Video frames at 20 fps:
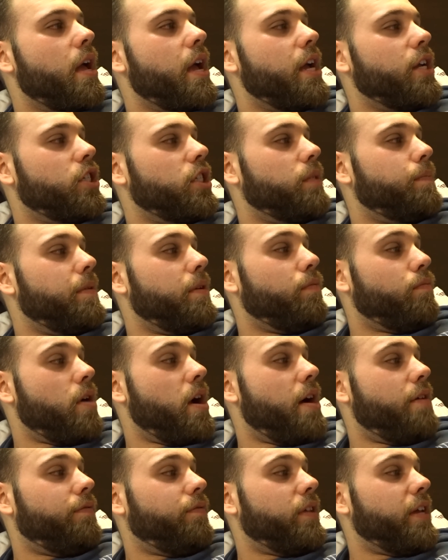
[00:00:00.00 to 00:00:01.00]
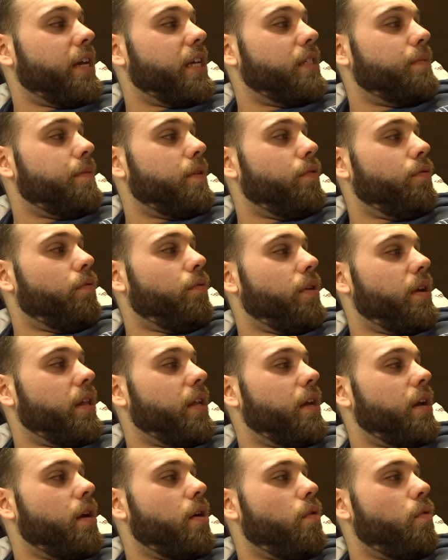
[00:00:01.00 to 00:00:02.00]
it's just been rough. Like, it's been
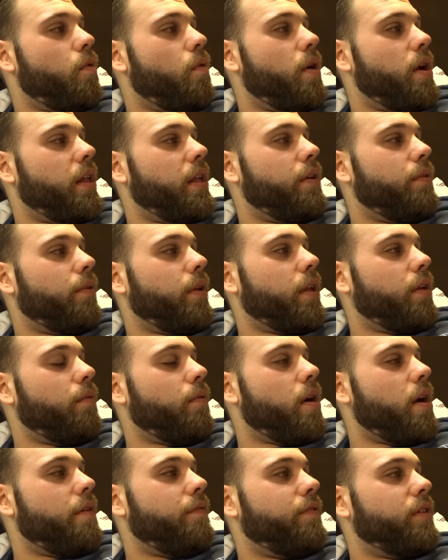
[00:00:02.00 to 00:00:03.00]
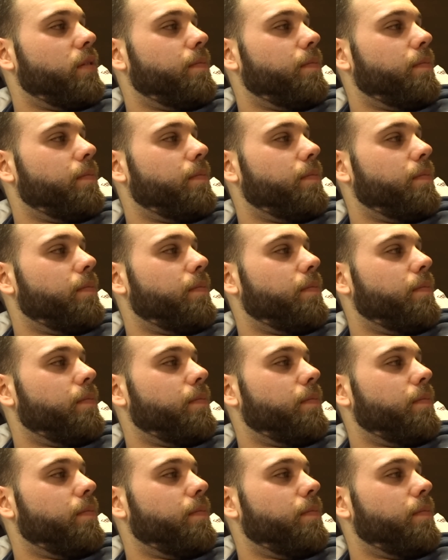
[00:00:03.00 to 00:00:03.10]
really, really, really rough.